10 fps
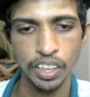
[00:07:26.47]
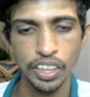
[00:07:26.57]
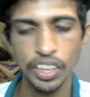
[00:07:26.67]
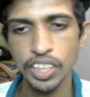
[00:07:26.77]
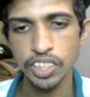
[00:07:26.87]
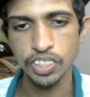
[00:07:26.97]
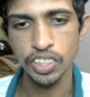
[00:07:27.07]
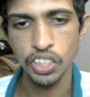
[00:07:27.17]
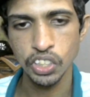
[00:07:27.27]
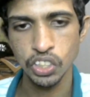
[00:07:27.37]

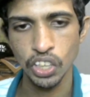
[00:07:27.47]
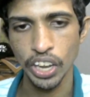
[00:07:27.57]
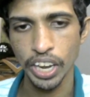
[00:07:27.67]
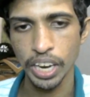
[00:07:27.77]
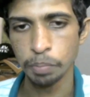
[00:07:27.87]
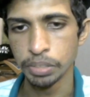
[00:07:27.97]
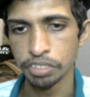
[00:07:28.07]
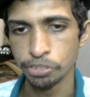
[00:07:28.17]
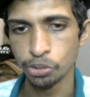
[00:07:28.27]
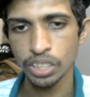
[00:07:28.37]
a6 and
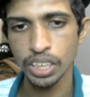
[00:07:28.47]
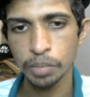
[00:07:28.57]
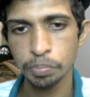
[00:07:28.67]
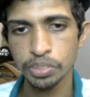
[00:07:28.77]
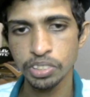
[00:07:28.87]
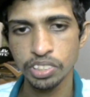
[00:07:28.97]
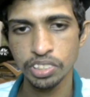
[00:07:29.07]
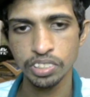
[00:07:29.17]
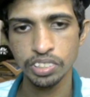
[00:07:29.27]
b4 comes.